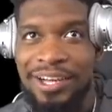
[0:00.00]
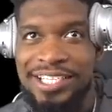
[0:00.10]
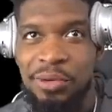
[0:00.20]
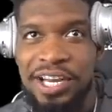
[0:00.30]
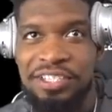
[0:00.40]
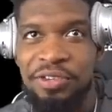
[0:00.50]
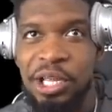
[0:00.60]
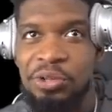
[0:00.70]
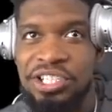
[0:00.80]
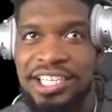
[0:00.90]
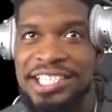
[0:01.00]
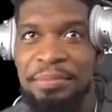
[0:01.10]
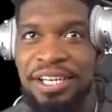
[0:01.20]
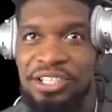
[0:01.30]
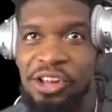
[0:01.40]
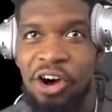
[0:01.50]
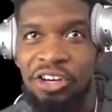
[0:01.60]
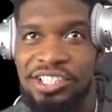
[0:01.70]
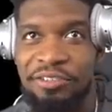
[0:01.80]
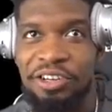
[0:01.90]
now I see why this video is 60 minutes
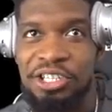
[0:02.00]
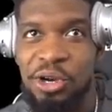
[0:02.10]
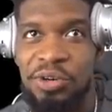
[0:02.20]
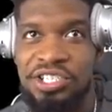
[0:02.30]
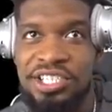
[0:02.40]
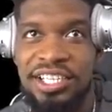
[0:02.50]
long. They're going to show us